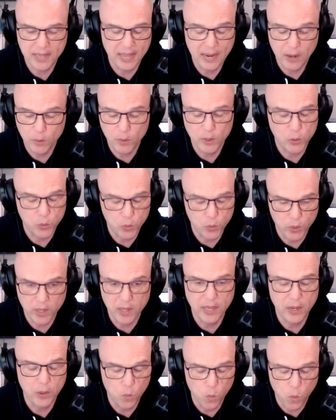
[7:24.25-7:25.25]
and it was
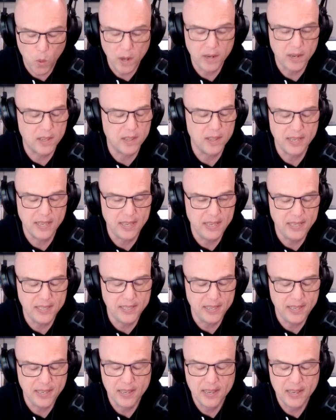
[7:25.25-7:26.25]
really one click
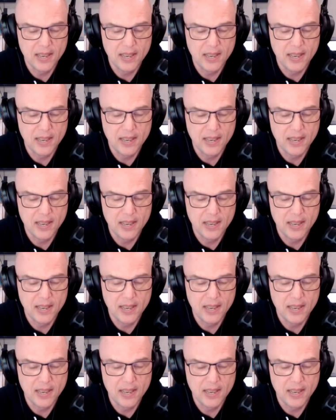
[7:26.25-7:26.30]
easy.